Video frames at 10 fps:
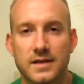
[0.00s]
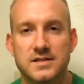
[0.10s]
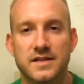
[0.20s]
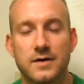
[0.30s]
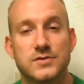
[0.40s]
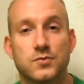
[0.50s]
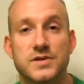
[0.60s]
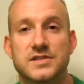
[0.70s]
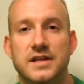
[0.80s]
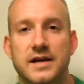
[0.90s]
So that was
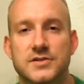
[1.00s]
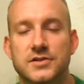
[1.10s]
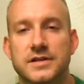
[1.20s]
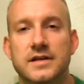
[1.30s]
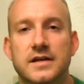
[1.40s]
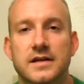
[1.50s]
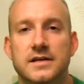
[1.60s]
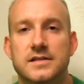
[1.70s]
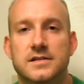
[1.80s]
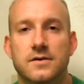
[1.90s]
recent actually.
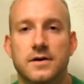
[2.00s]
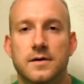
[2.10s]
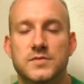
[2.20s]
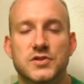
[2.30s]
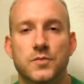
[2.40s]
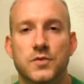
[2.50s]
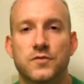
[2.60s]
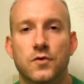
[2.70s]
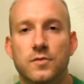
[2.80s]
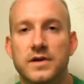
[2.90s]
So uh, I'm um, still
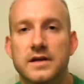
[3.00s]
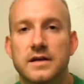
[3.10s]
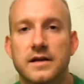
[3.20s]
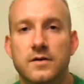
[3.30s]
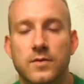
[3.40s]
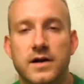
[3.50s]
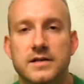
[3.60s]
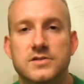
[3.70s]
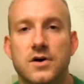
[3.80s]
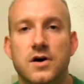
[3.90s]
performing and
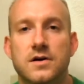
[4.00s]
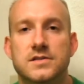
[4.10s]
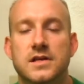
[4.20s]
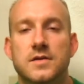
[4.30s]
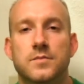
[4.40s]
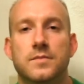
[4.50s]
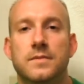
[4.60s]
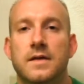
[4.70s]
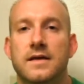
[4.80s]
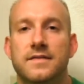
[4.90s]
writing songs and
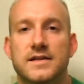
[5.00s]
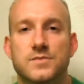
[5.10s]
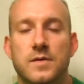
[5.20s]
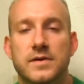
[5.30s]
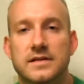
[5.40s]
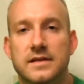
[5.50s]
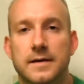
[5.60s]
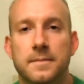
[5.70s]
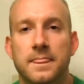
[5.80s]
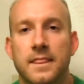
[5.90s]
that's my big
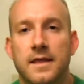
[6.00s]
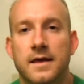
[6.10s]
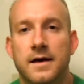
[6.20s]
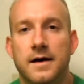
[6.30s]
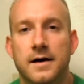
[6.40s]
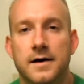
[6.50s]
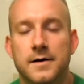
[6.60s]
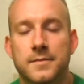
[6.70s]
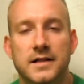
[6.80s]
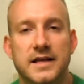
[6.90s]
thing.
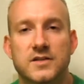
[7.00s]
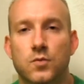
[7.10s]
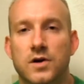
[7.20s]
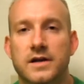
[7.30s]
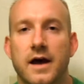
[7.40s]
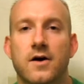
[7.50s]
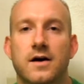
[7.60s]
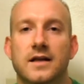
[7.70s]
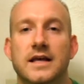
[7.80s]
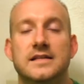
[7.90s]
Um, I like to work
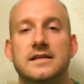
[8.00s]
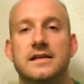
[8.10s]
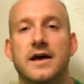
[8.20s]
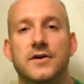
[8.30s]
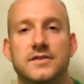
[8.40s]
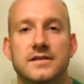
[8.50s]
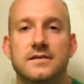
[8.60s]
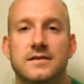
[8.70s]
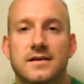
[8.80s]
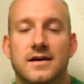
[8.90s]
out. I like to eat healthy.